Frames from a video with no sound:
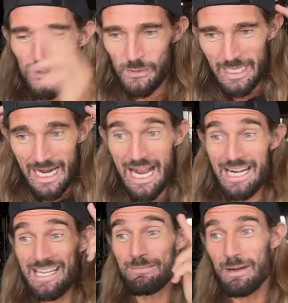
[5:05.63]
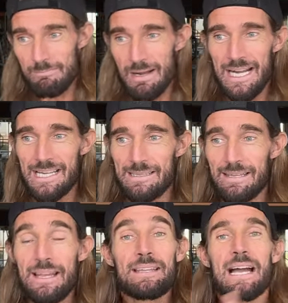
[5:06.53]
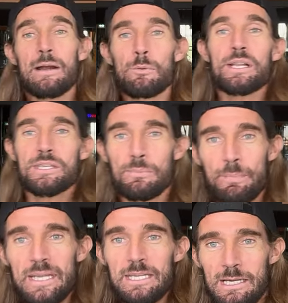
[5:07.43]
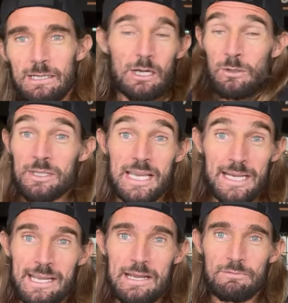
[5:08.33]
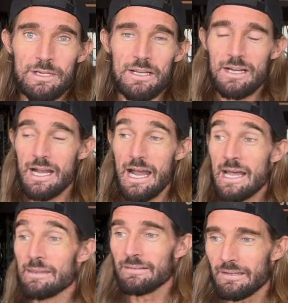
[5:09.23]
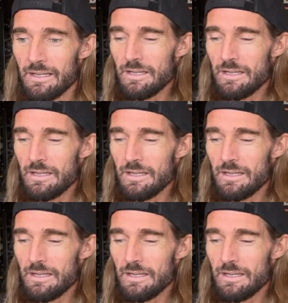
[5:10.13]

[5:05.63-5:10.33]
So I had it in my mind that I wanted to be a good 10K runner and,